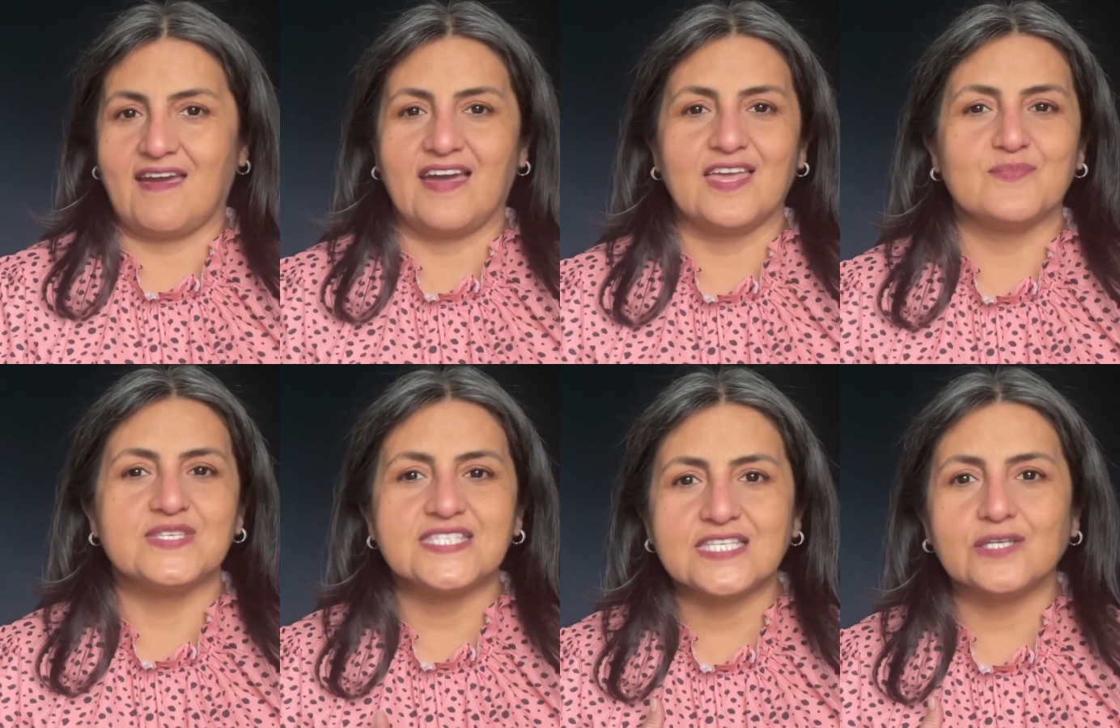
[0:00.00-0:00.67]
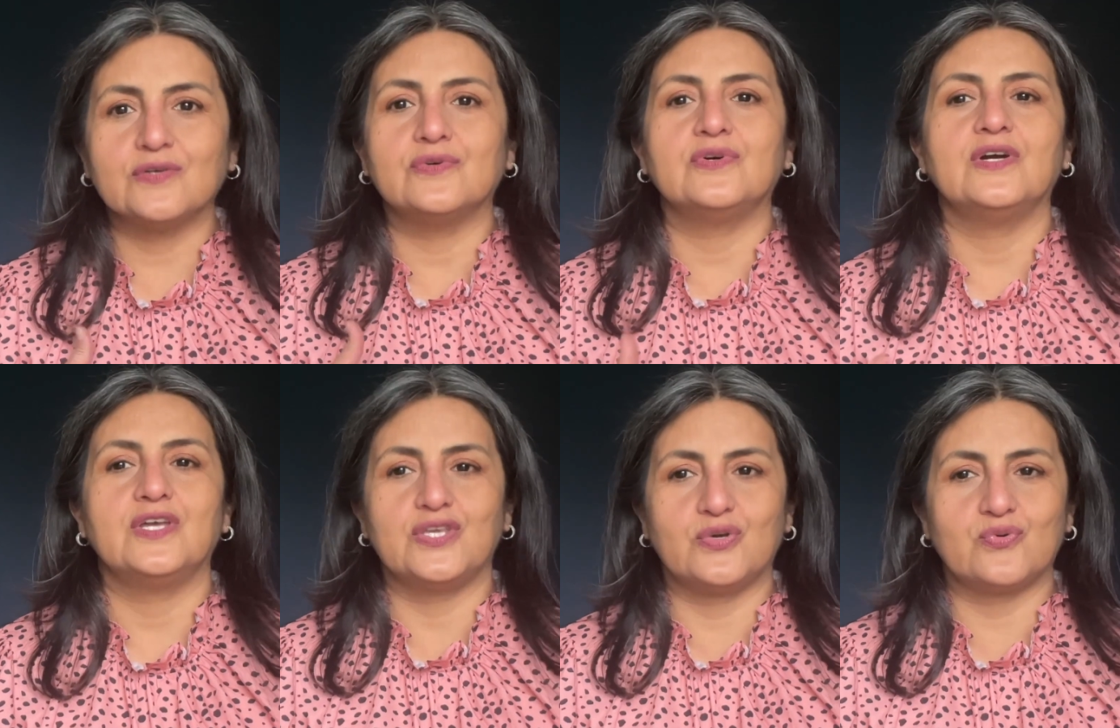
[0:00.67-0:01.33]
I am still
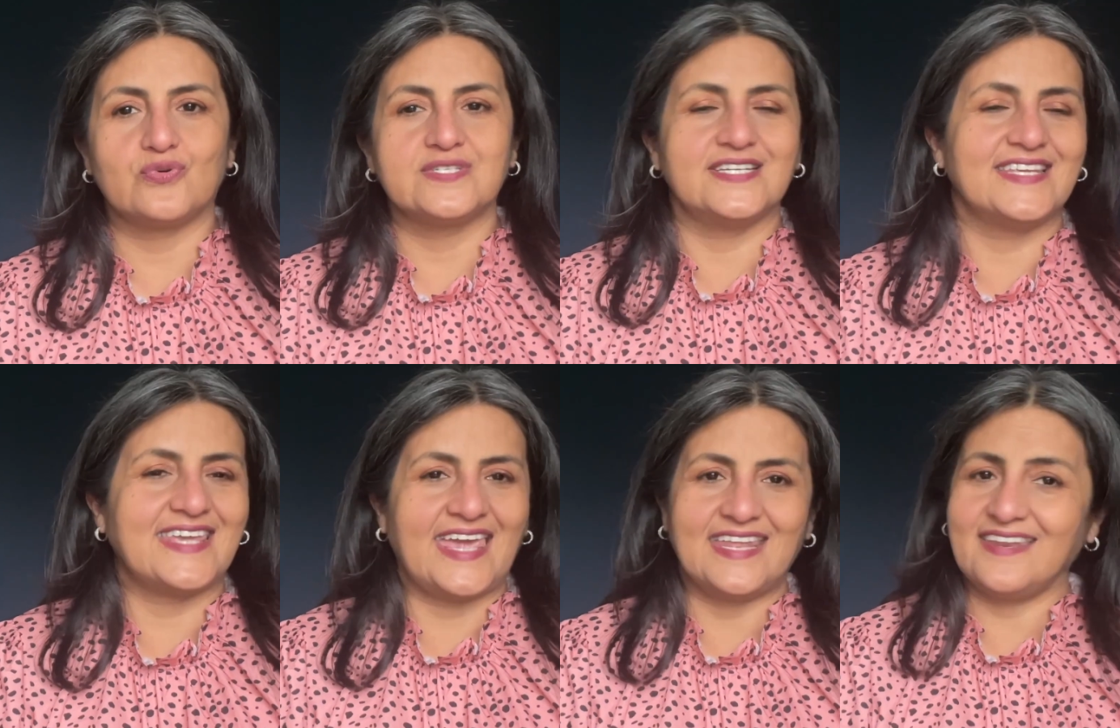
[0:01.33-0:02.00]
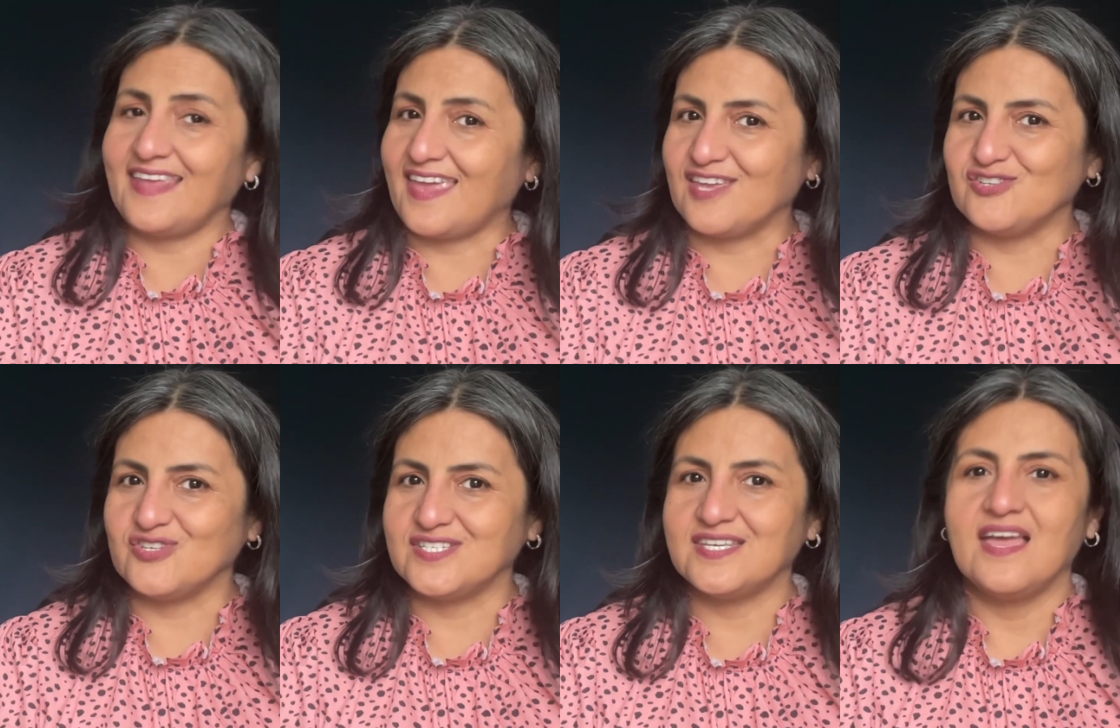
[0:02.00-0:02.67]
your dedicated
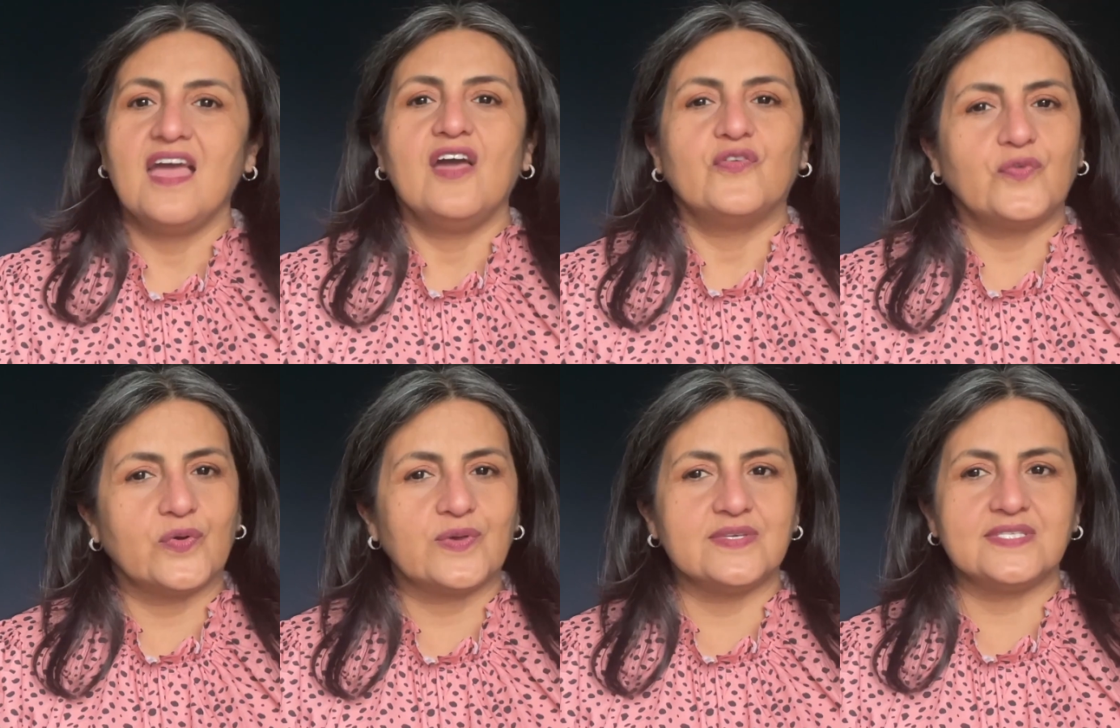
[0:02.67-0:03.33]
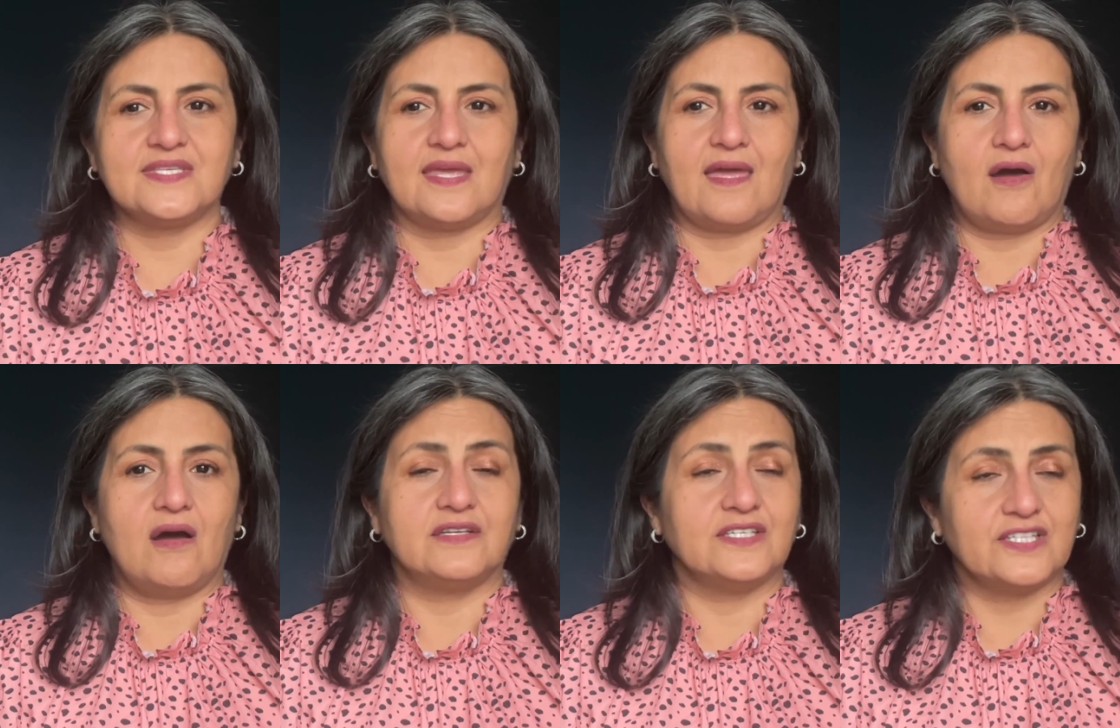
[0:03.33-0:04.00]
agent, focused
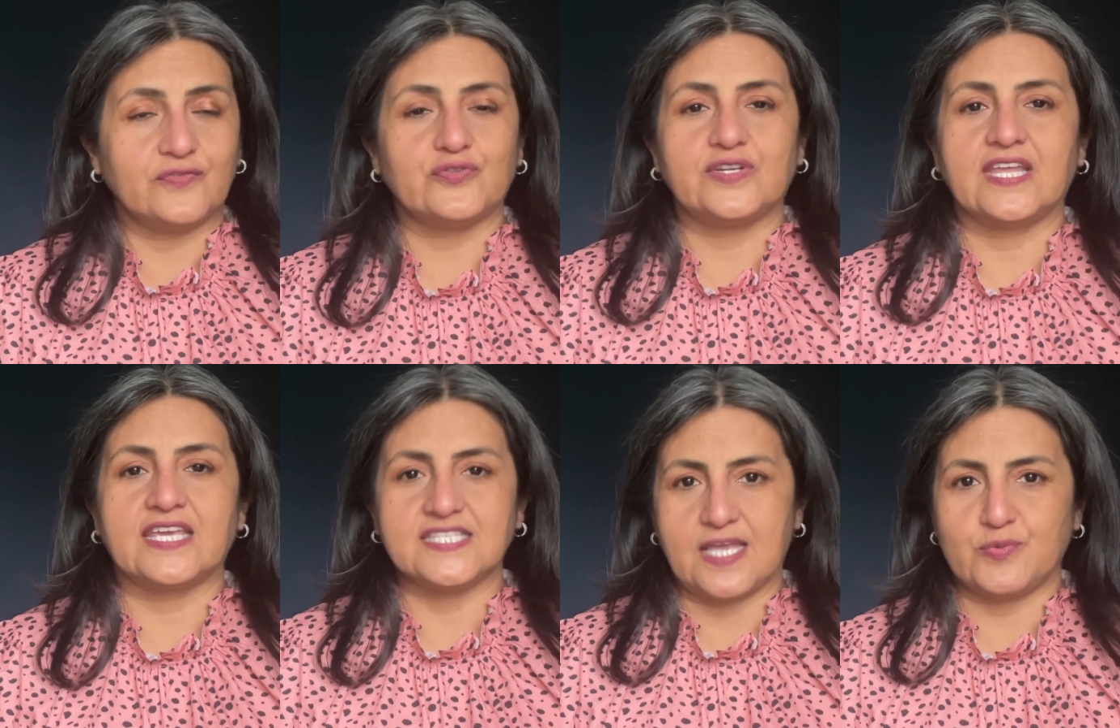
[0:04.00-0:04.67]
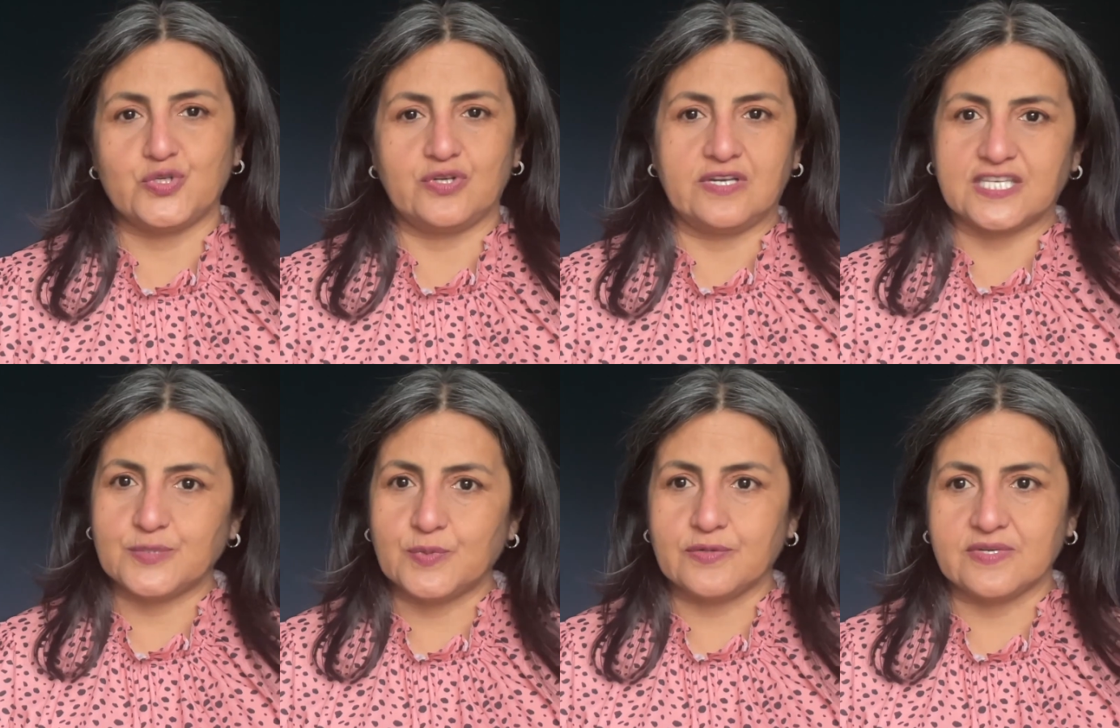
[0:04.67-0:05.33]
on delivering exceptional
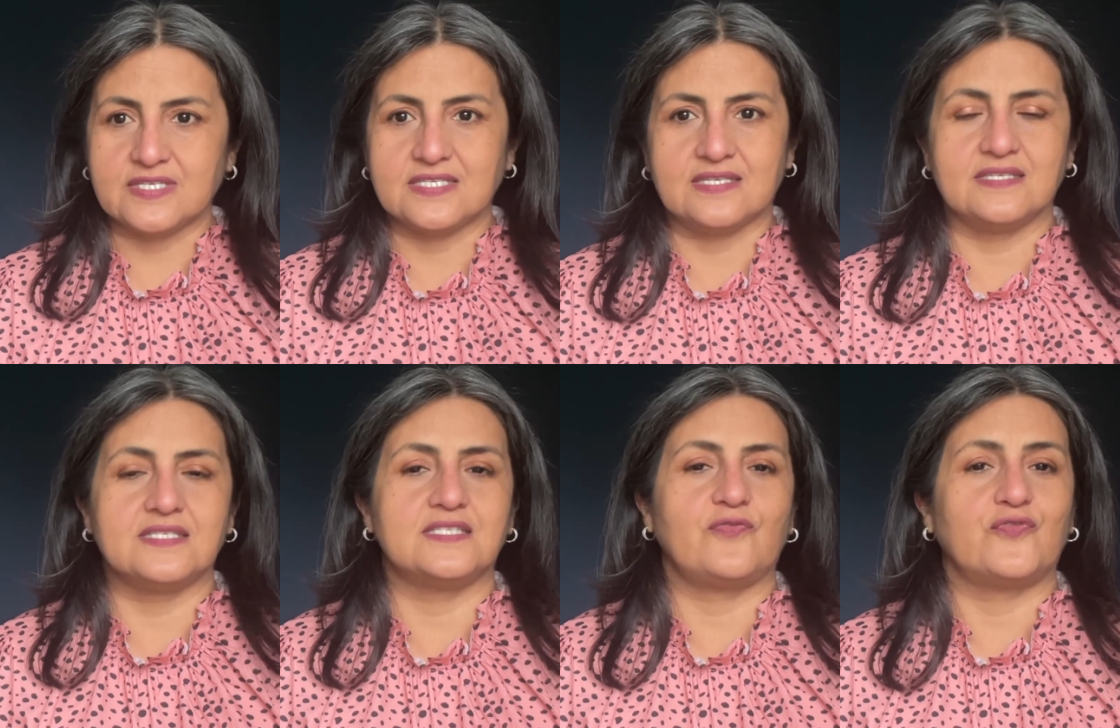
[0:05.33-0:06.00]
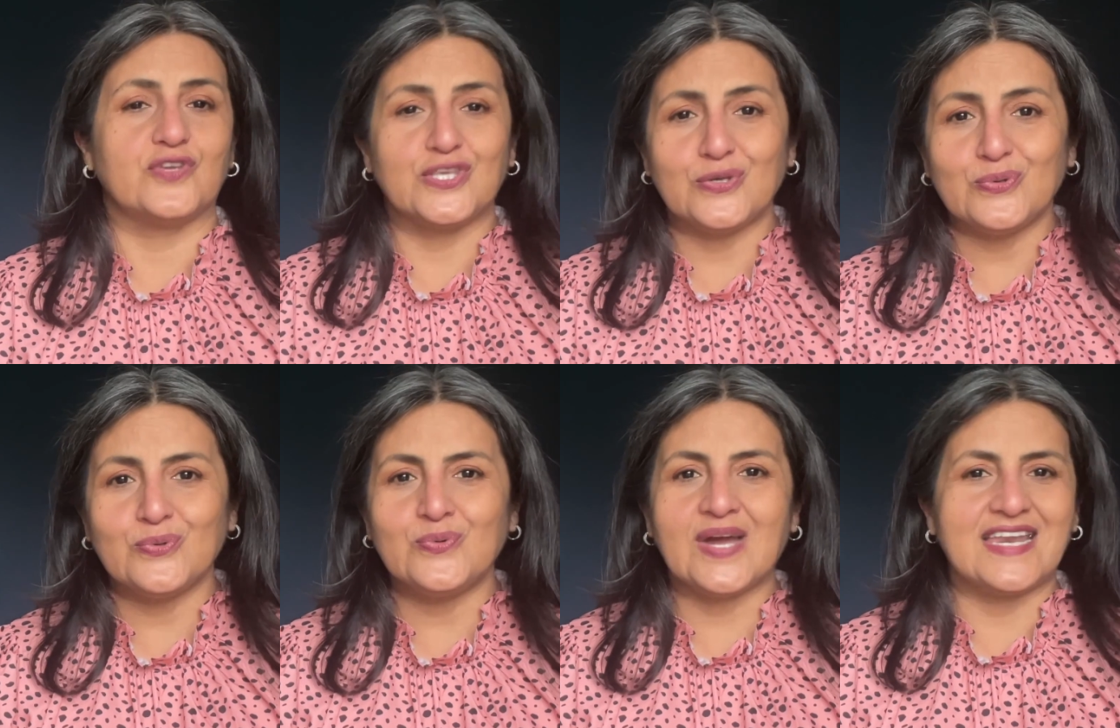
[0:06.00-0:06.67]
experiences for
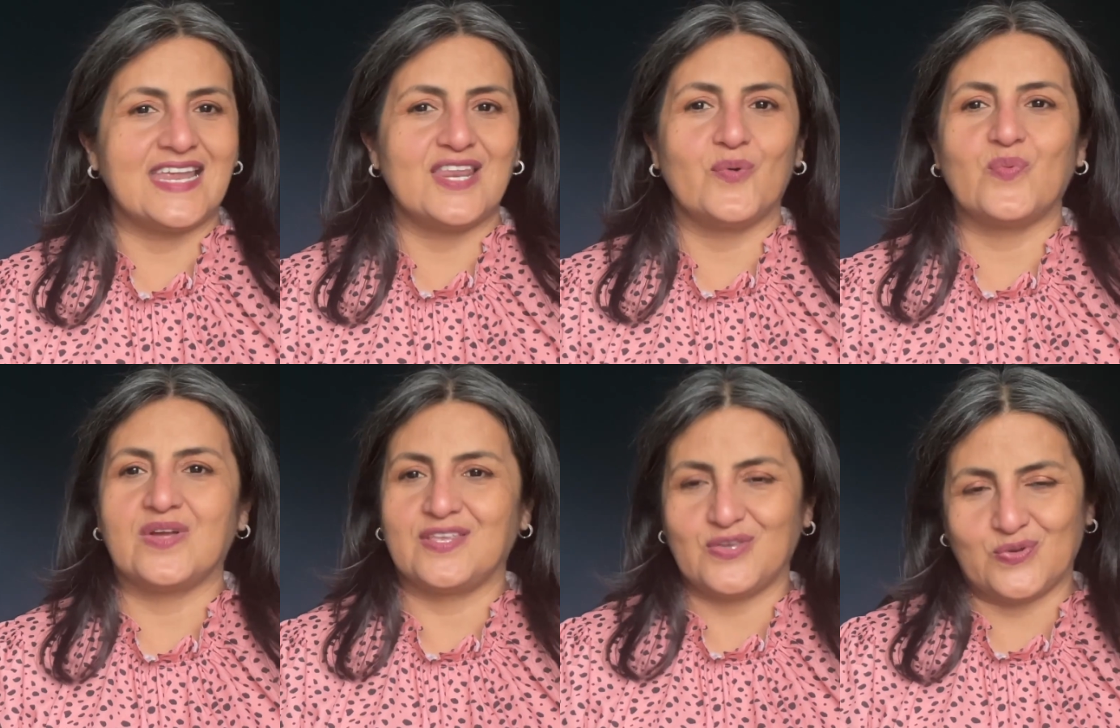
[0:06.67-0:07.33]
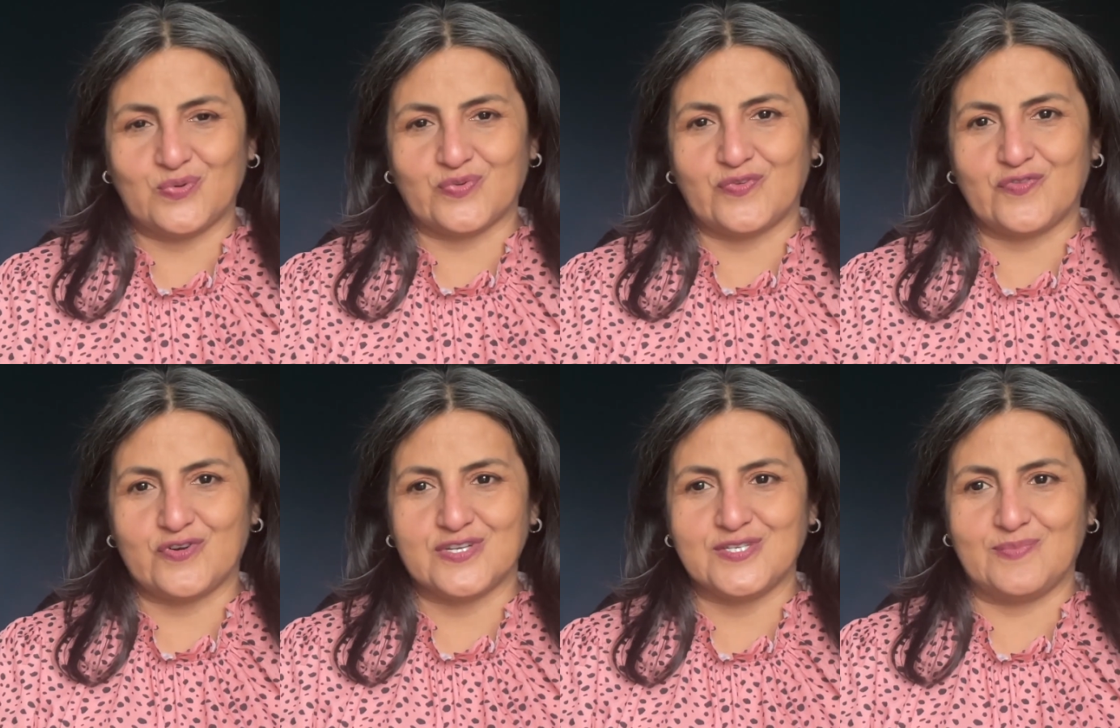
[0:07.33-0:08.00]
you and anyone you
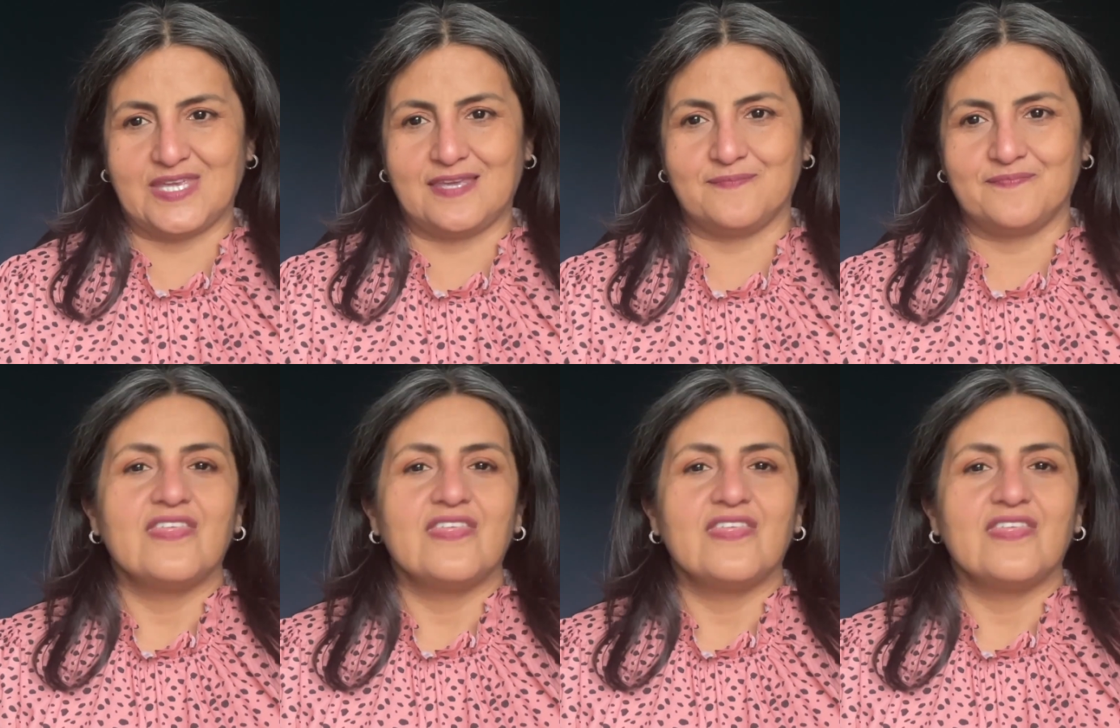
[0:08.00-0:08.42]
refer to me.